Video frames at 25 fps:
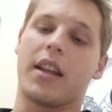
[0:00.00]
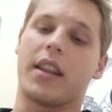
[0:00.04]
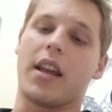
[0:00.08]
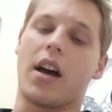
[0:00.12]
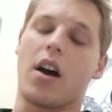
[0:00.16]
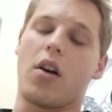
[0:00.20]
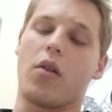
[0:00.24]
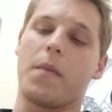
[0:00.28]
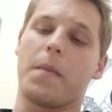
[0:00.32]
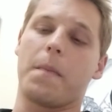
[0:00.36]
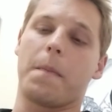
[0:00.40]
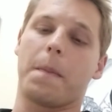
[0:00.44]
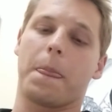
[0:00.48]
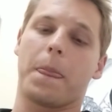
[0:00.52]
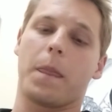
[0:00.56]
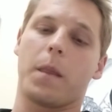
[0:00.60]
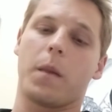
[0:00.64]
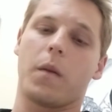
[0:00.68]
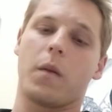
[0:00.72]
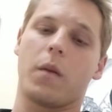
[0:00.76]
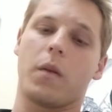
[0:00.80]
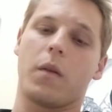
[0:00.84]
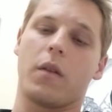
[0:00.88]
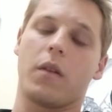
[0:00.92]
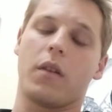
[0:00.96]
Now,
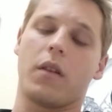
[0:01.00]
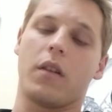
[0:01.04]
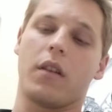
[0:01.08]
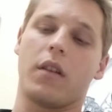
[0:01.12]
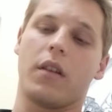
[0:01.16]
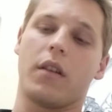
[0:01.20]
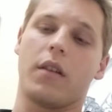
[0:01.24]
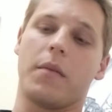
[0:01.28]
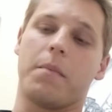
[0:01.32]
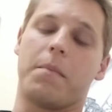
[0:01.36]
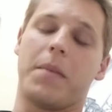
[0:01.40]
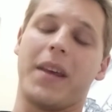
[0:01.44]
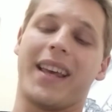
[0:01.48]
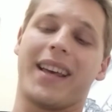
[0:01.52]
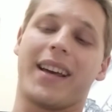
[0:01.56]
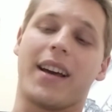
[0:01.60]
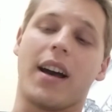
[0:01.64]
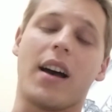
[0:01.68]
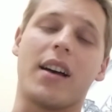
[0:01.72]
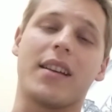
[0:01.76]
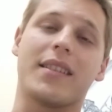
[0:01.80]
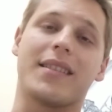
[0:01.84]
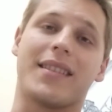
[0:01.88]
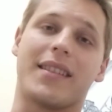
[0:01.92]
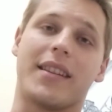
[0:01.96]

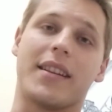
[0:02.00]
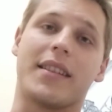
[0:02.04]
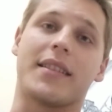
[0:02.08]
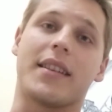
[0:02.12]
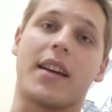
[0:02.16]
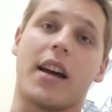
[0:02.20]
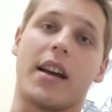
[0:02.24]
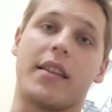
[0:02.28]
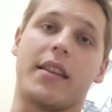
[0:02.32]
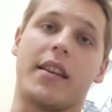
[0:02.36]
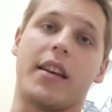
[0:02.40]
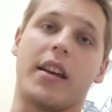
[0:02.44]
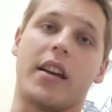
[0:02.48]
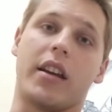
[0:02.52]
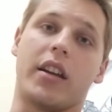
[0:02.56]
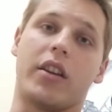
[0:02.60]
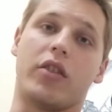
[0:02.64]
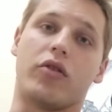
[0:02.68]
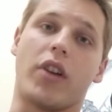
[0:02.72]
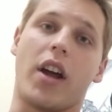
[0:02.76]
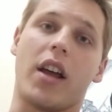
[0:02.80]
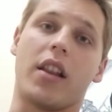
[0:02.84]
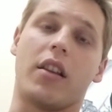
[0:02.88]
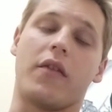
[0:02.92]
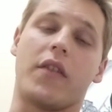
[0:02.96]
because this idea is
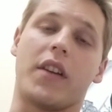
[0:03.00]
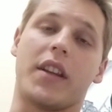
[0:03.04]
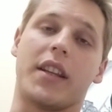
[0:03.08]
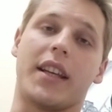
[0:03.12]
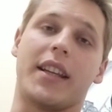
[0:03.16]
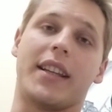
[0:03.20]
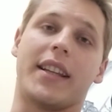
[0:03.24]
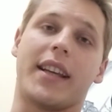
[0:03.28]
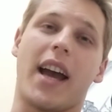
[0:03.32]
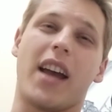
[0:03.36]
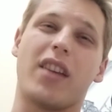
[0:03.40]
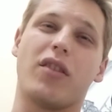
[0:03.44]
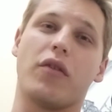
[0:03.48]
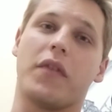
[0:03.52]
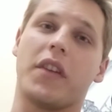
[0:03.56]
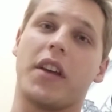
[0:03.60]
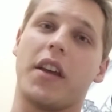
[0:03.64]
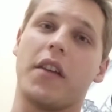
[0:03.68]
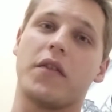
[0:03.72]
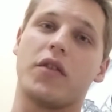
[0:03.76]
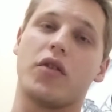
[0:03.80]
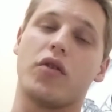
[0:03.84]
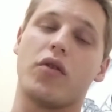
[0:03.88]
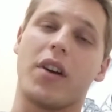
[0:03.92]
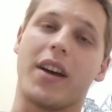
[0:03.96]
irrelevant, it kind of
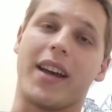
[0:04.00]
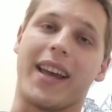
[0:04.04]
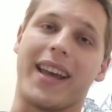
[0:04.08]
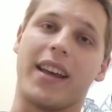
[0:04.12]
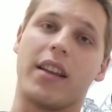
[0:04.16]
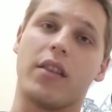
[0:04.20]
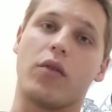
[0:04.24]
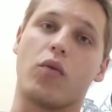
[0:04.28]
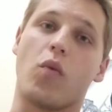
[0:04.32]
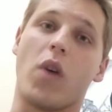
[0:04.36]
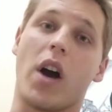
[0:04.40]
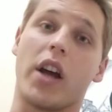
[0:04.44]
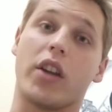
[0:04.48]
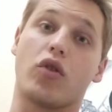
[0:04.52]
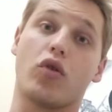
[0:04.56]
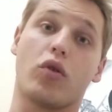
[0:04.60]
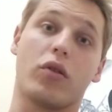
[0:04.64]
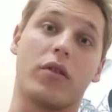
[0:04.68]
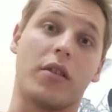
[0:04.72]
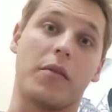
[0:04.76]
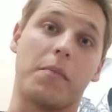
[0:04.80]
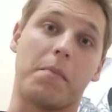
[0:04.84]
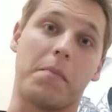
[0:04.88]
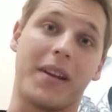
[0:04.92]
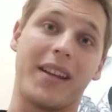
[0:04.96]
gives you a hint why
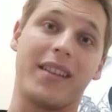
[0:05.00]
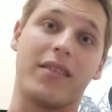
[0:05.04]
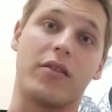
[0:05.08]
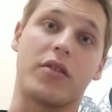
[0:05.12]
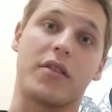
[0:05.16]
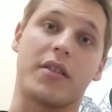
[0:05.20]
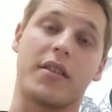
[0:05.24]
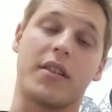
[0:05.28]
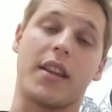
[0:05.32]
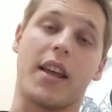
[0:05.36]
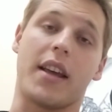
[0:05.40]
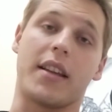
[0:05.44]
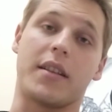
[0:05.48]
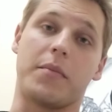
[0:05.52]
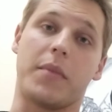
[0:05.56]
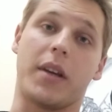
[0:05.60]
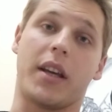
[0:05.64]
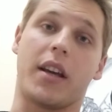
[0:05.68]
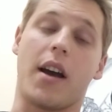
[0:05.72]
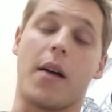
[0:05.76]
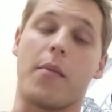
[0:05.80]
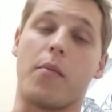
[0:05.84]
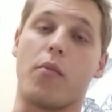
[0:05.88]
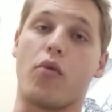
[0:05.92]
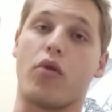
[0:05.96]
Jordan Peterson has
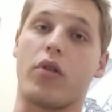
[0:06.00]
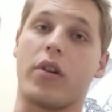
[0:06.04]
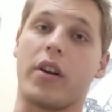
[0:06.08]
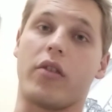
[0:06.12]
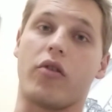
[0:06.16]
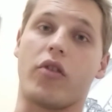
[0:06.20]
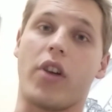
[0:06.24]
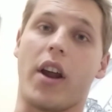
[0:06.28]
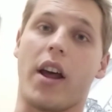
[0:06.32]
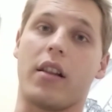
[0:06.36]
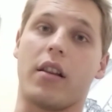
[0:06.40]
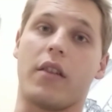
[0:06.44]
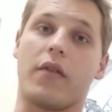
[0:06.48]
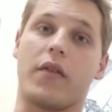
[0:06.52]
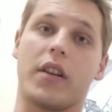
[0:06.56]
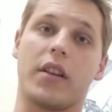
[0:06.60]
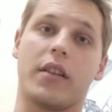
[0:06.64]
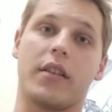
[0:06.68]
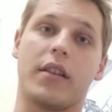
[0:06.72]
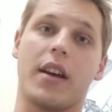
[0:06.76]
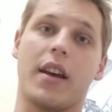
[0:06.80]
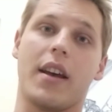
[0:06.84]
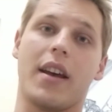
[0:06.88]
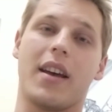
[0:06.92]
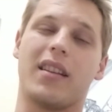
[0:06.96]
become more
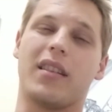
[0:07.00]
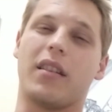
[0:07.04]
irrelevant.